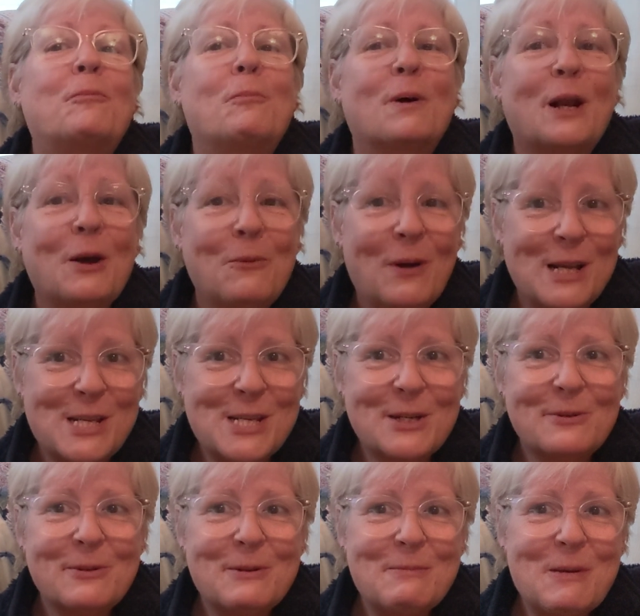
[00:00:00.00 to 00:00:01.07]
But I want you
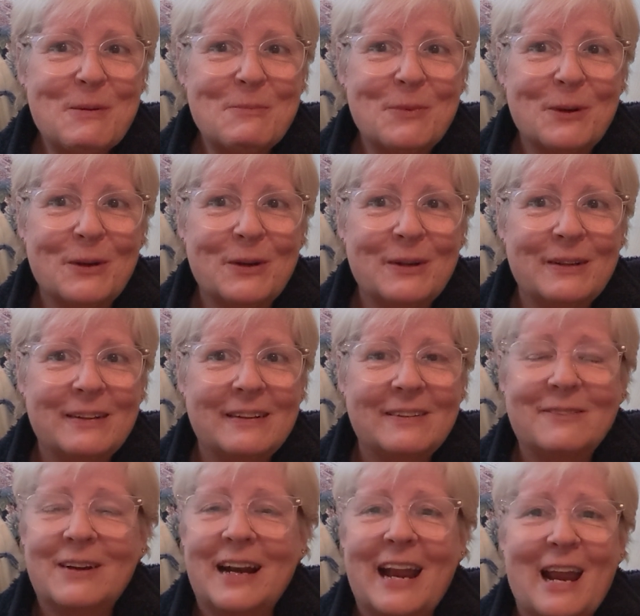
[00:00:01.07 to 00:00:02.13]
to remember,
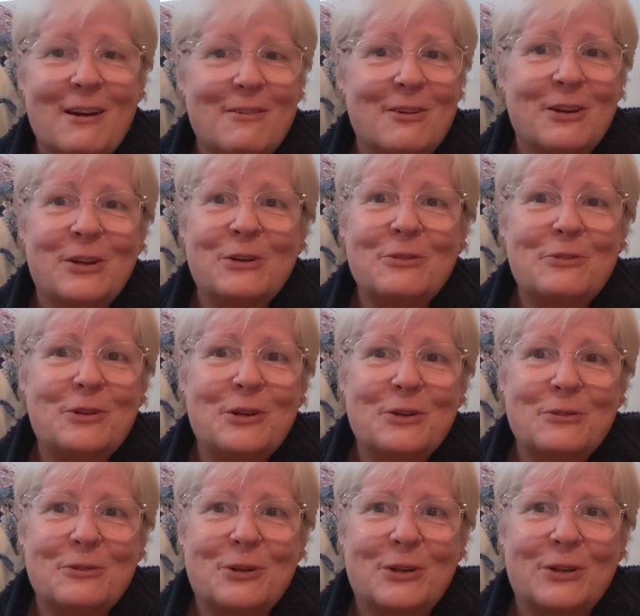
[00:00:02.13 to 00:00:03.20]
whenever you're
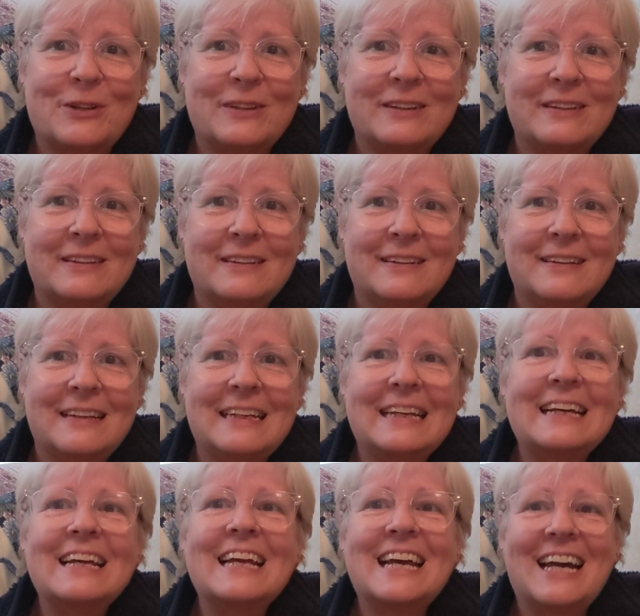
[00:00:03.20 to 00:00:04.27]
fearful,
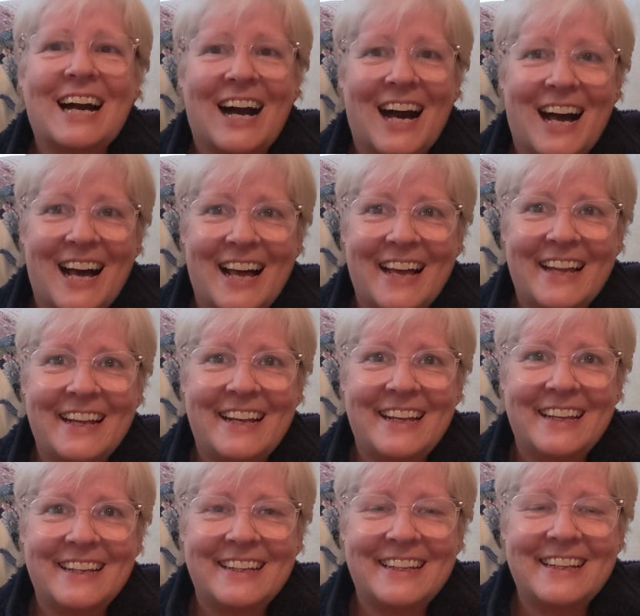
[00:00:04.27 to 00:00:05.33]
God
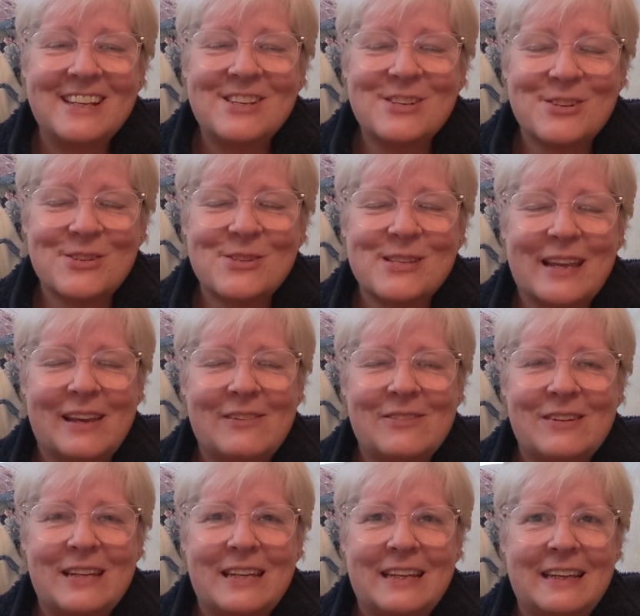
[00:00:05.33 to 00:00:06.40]
is your
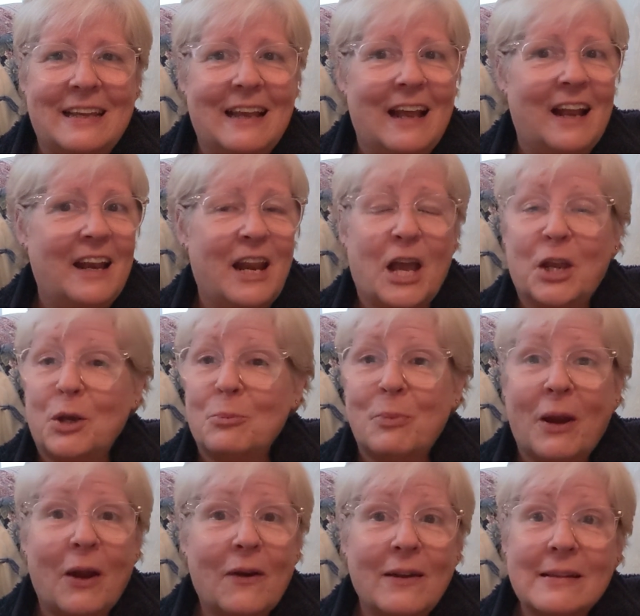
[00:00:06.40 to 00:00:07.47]
safety. Not your
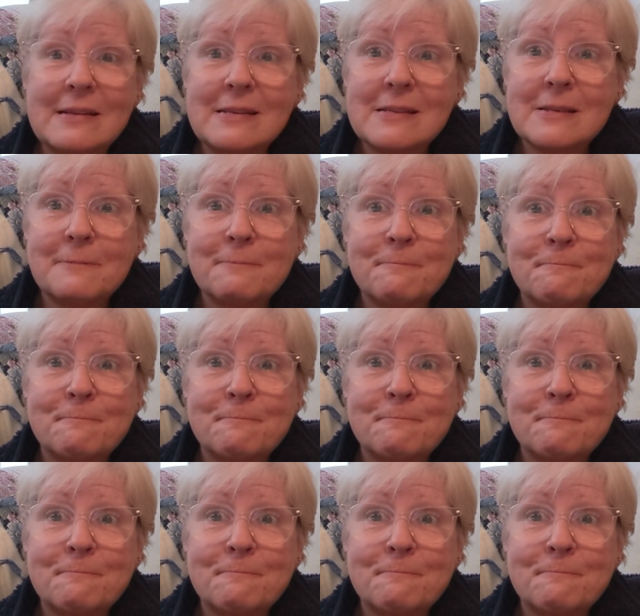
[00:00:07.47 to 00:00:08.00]
parents.